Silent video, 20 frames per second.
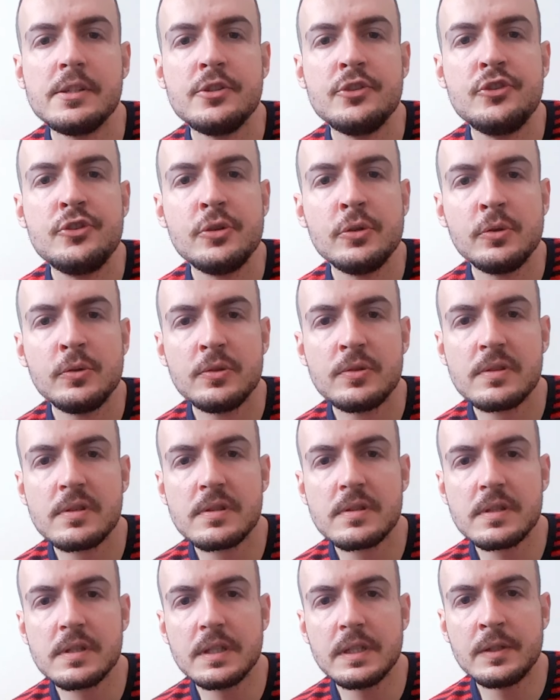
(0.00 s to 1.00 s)

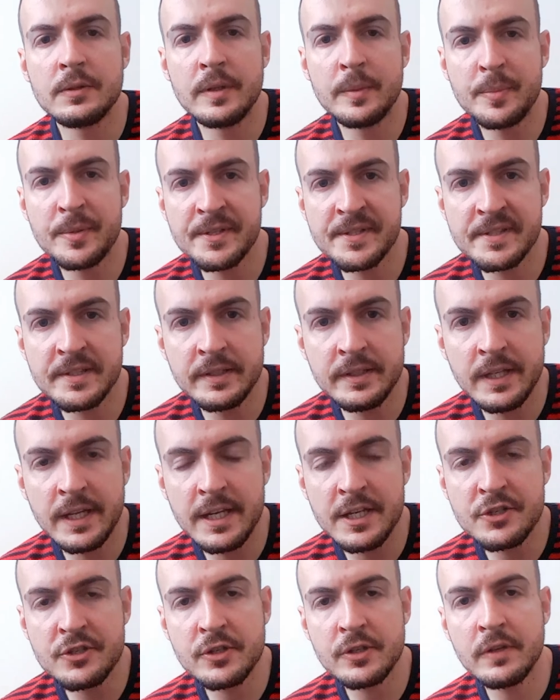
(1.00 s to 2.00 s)
juice,
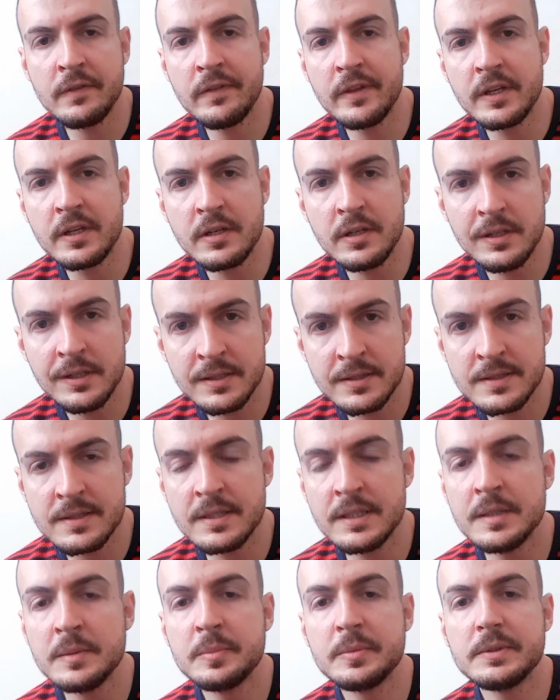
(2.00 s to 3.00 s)
representation of the
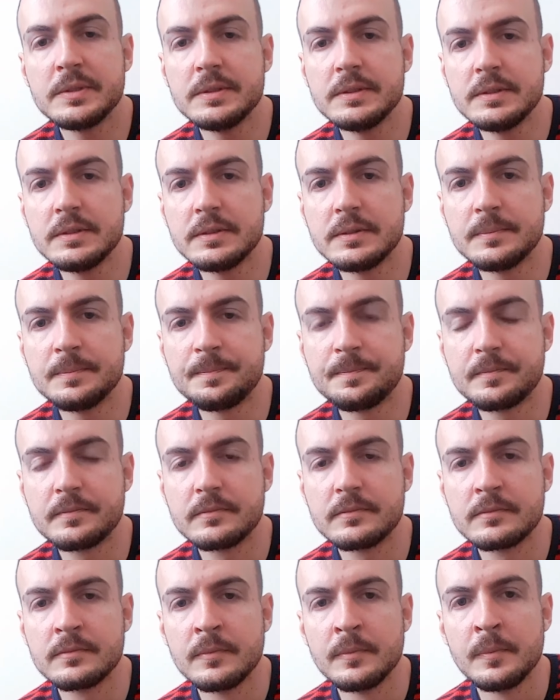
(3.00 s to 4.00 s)
concept,
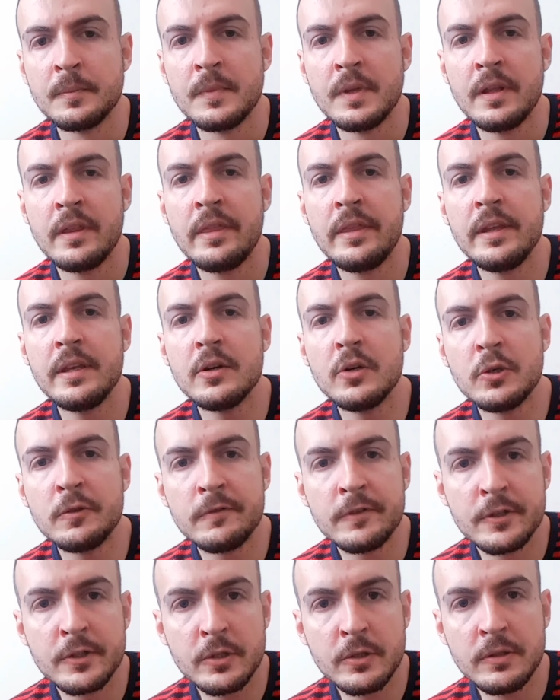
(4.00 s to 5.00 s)
the
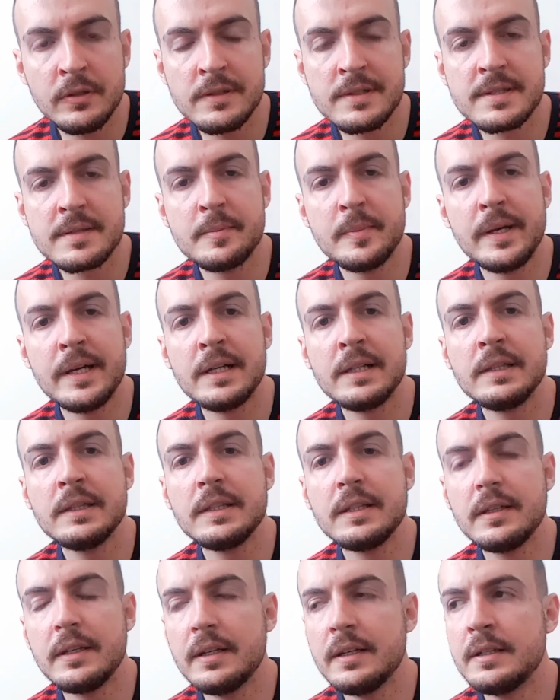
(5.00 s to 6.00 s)
overall smell,
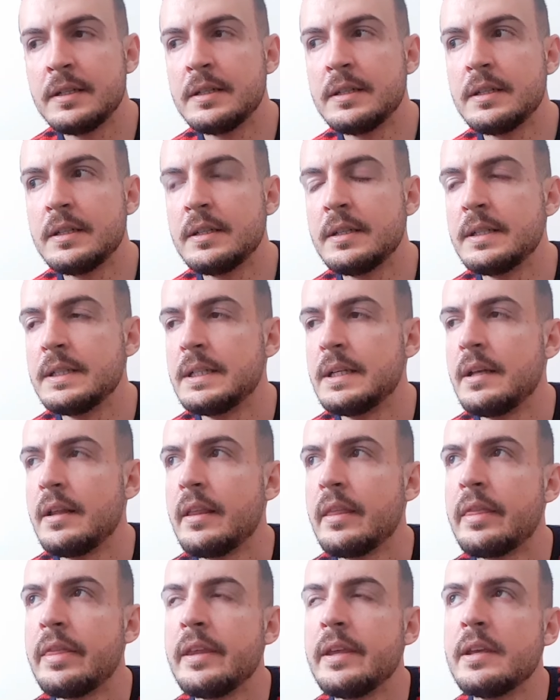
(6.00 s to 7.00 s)

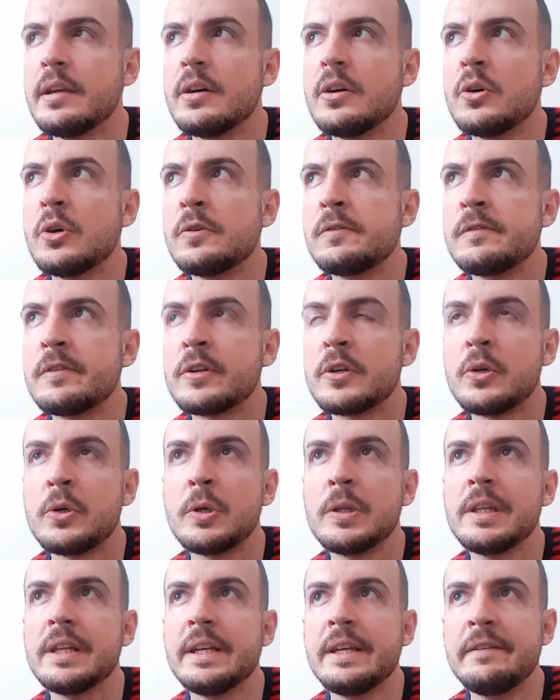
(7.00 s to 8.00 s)
the
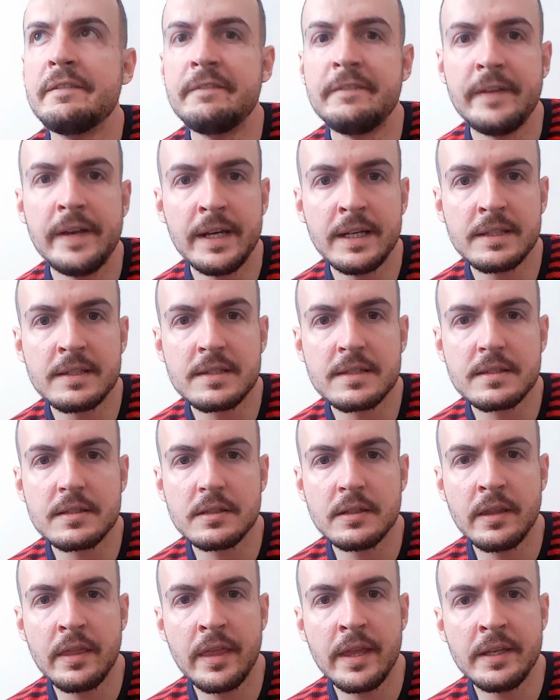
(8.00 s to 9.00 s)
overall effects
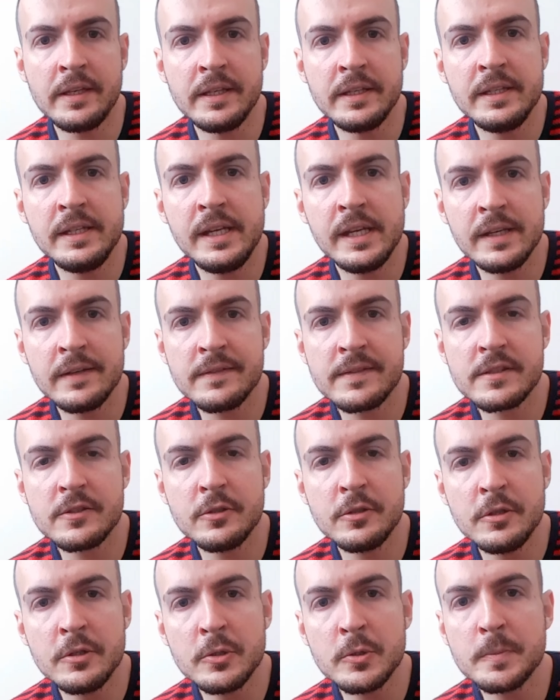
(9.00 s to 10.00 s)
that it gives to
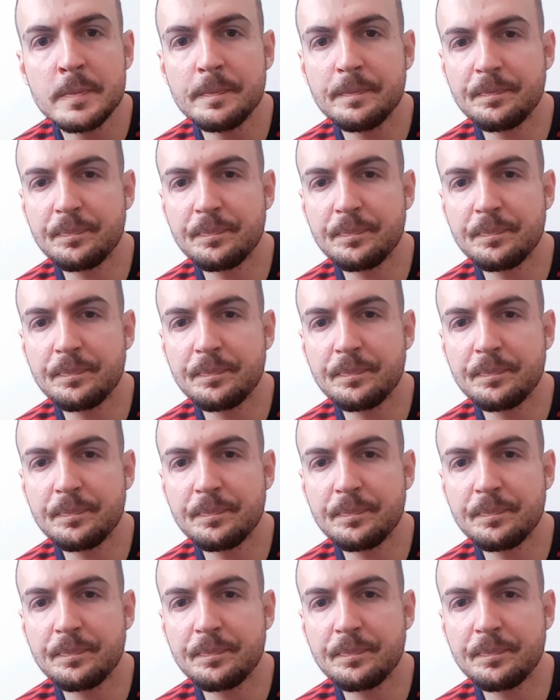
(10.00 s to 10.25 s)
you.